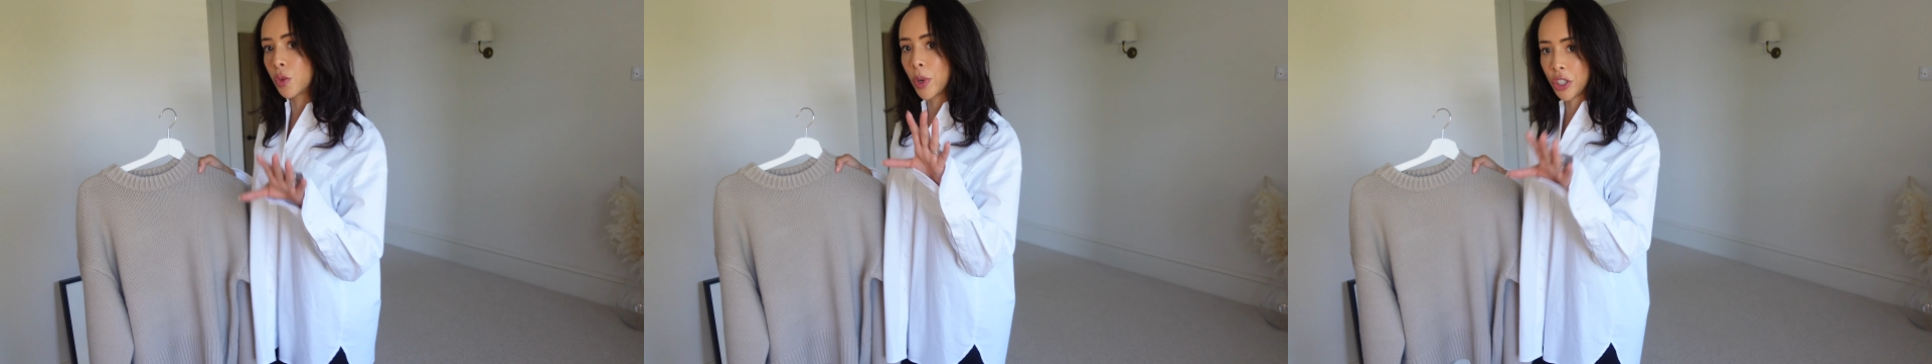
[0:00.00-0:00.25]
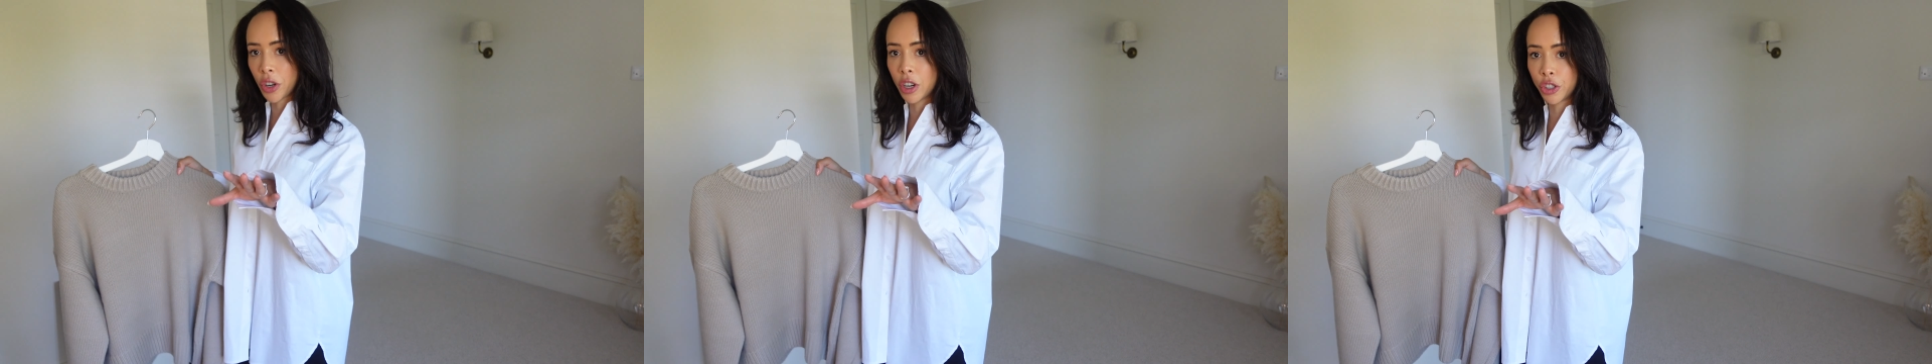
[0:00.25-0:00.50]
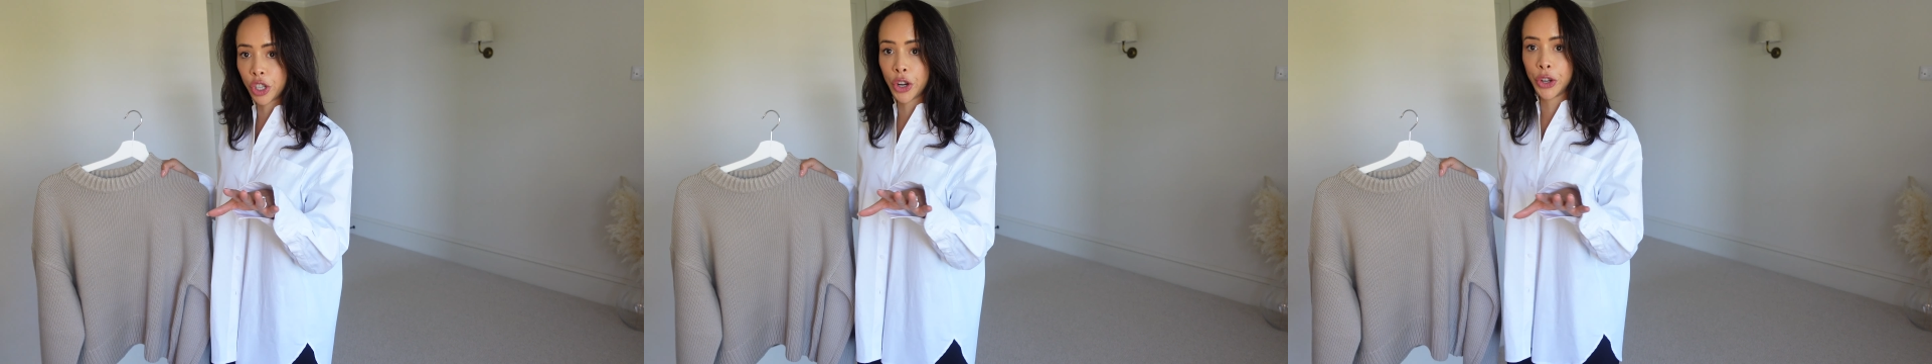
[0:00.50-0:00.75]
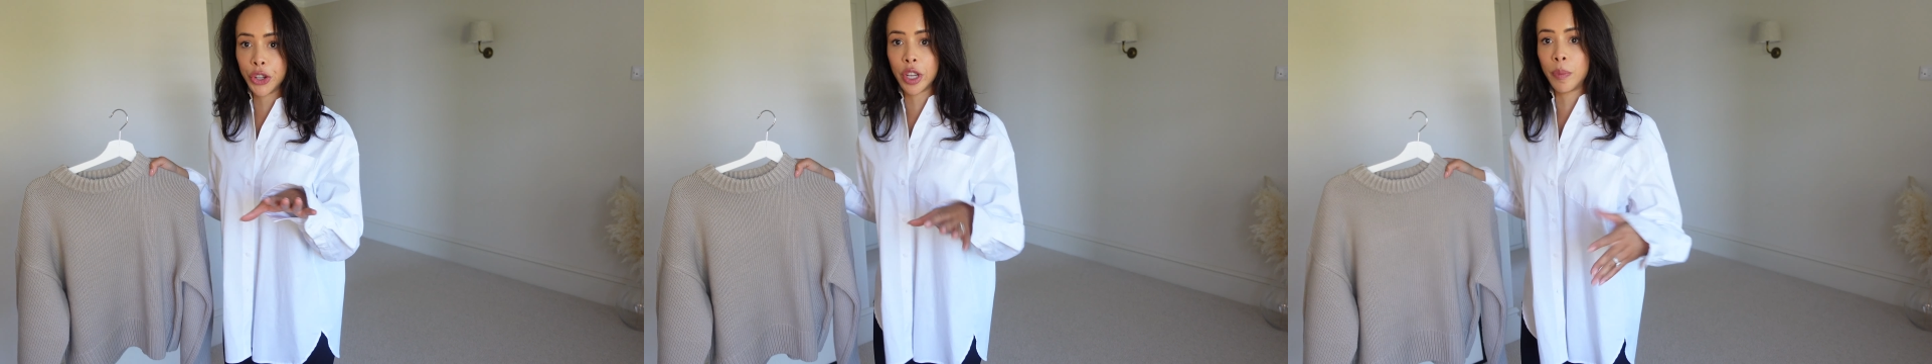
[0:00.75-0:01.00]
which I'll show
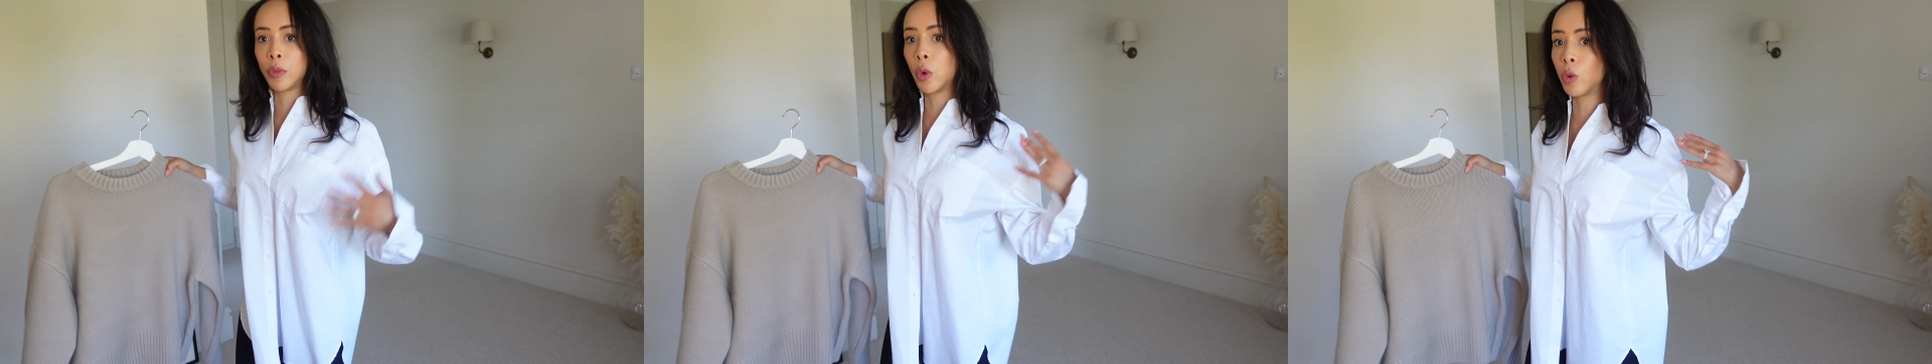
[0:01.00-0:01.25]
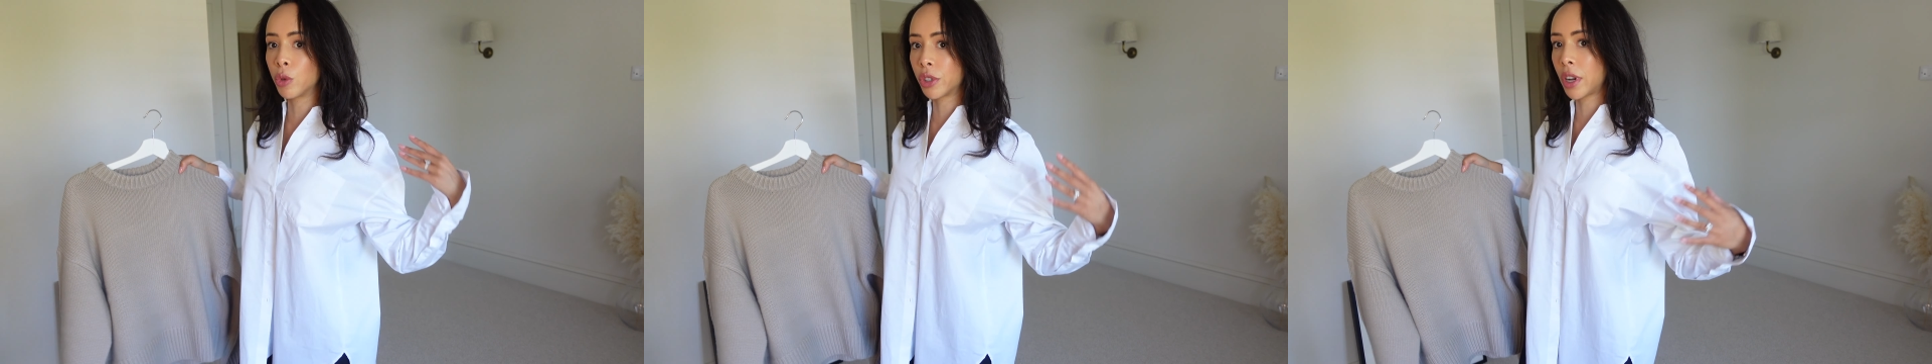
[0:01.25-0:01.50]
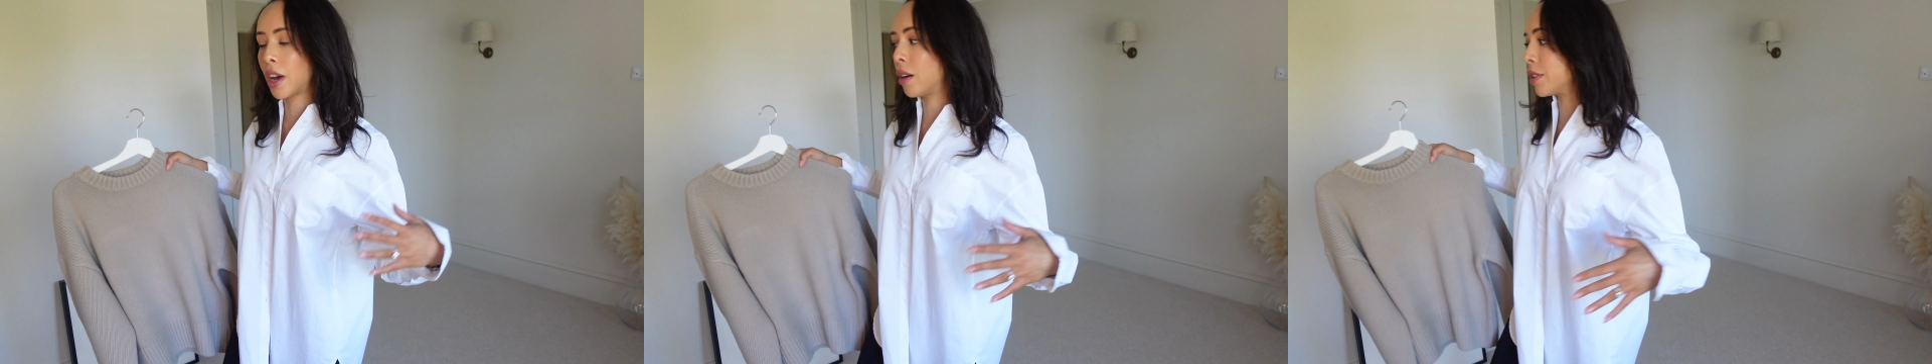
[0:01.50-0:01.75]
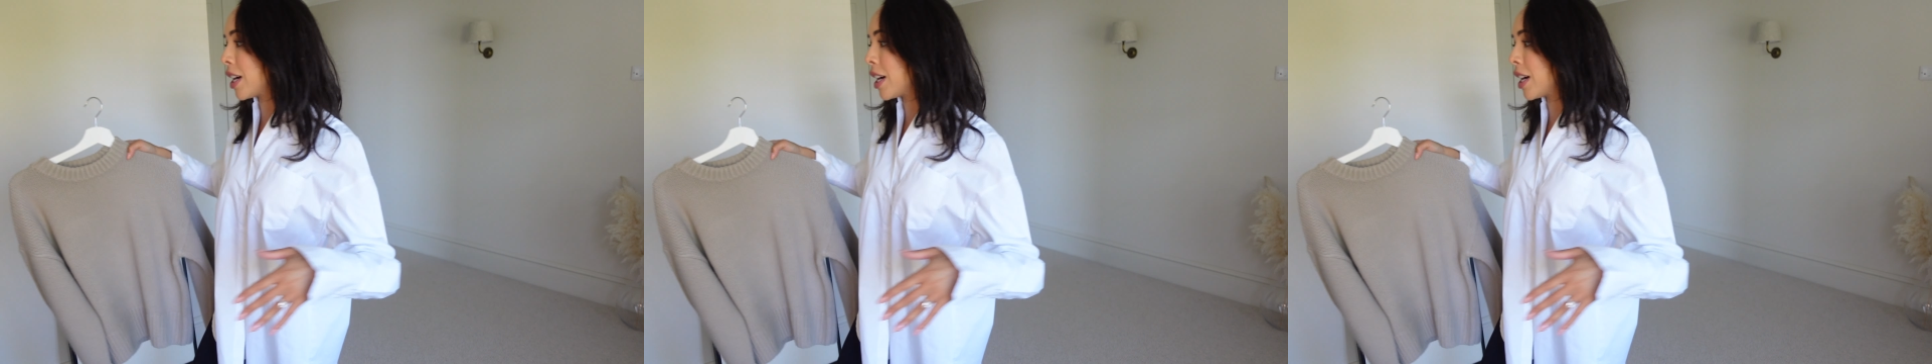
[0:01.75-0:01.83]
you them all styled